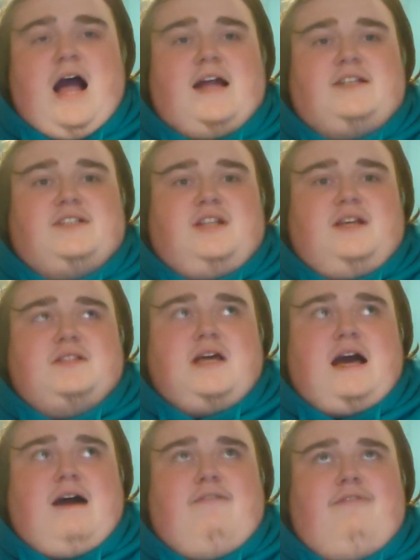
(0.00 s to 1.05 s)
I just like to
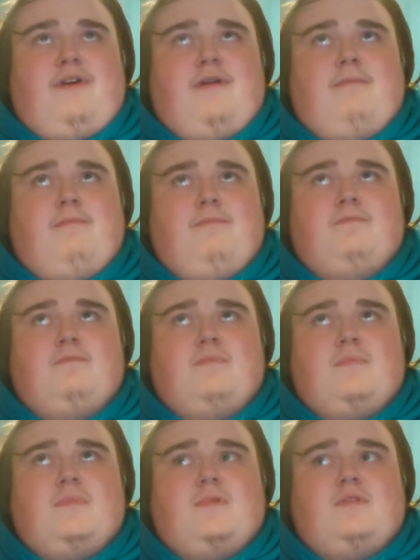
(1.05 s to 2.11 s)
have him
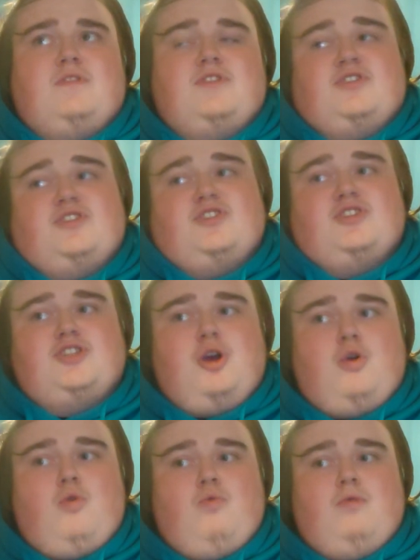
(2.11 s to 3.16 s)
just to
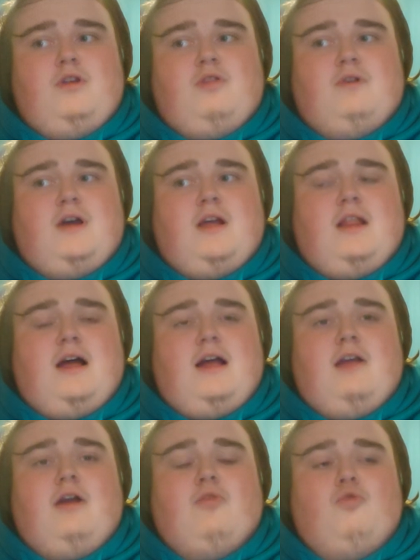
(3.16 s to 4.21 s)
show, you know,
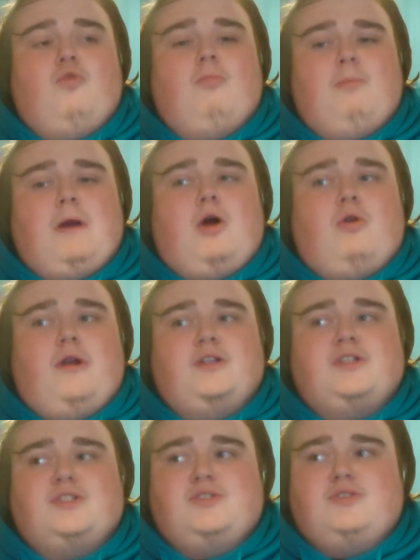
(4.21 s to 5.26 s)
I grew up with Power
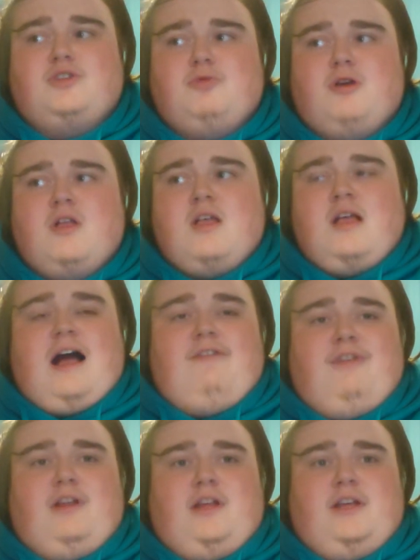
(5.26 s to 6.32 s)
Rangers and such, but I
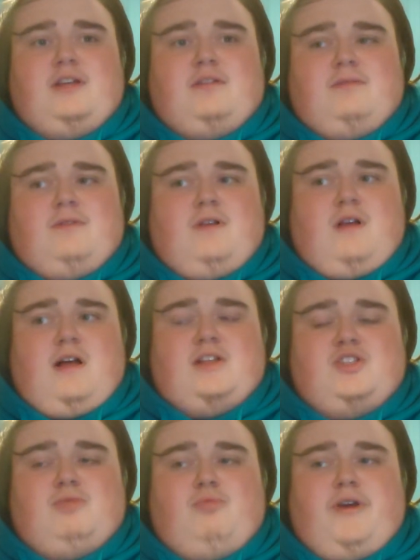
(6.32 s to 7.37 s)
feel like at
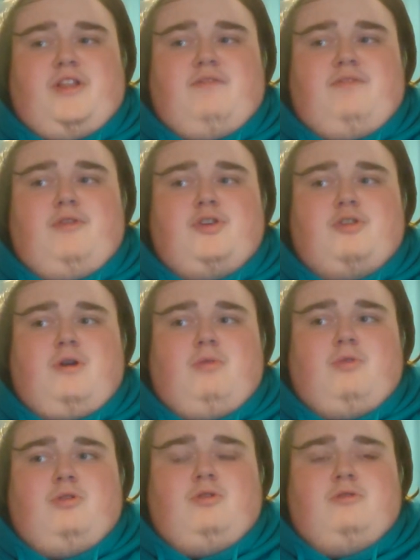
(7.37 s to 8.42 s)
some point in the future I
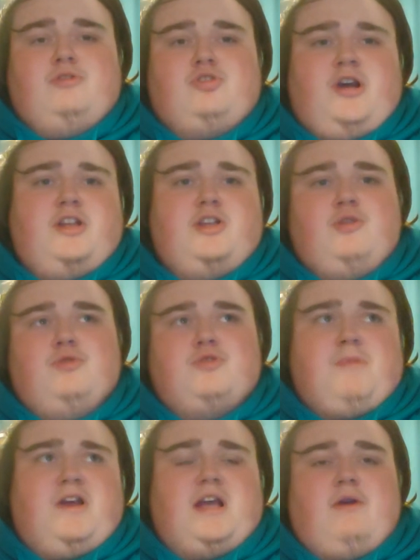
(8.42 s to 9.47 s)
will try and use
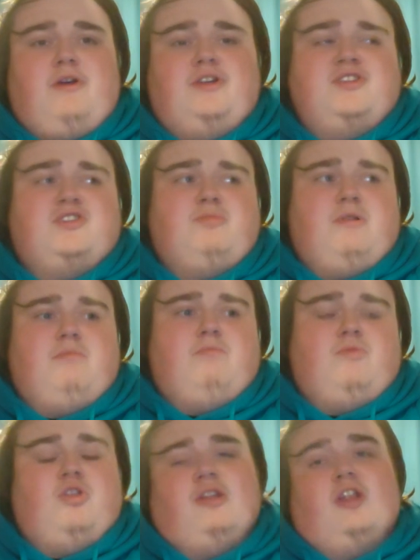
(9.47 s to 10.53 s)
my characters a bit,
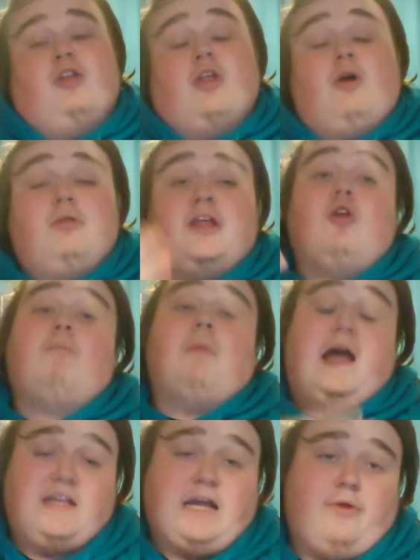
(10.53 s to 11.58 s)
well, no, they're not
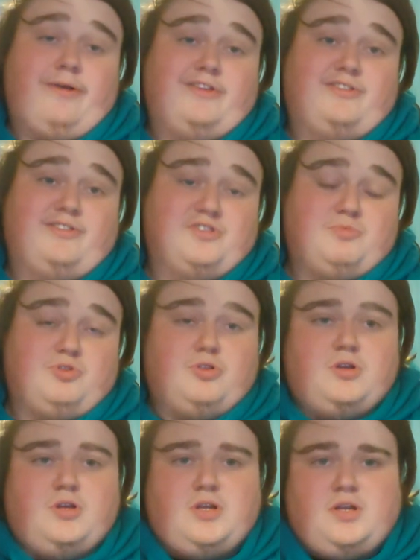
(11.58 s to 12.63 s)
my characters, but
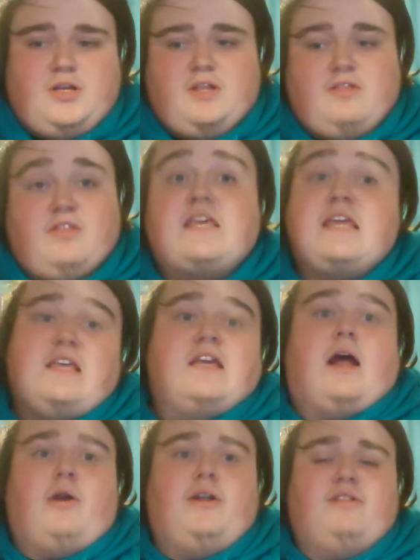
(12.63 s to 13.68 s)
the
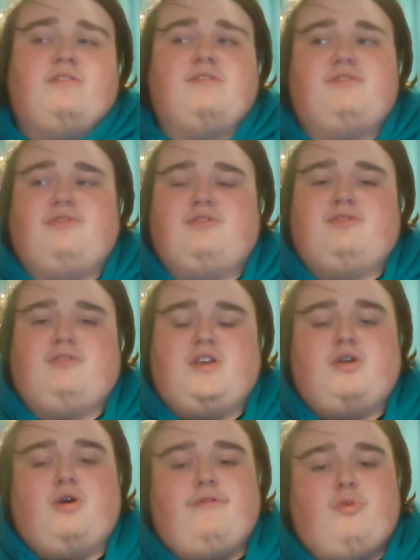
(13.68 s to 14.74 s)
characters
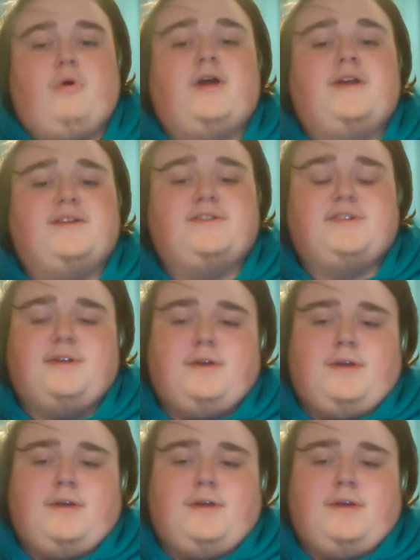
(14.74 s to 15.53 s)
in other ways.